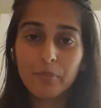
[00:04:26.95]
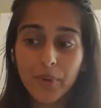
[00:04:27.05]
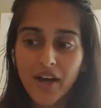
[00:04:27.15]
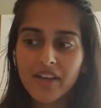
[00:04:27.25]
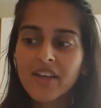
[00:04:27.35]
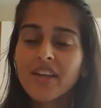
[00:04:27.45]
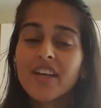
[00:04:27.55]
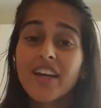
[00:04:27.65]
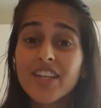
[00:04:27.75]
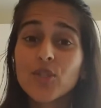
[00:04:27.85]
But
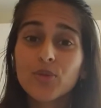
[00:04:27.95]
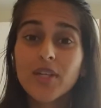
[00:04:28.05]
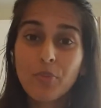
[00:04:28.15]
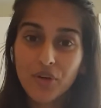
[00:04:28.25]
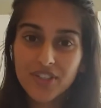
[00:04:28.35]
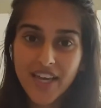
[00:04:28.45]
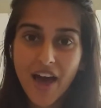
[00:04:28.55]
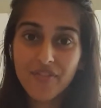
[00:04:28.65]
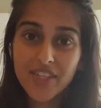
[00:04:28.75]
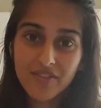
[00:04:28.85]
it is really important to
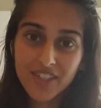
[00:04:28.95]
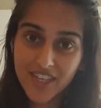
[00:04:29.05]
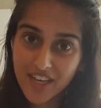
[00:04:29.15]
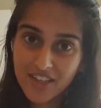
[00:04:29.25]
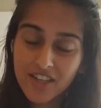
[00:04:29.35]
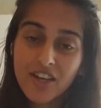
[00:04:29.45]
have a give and take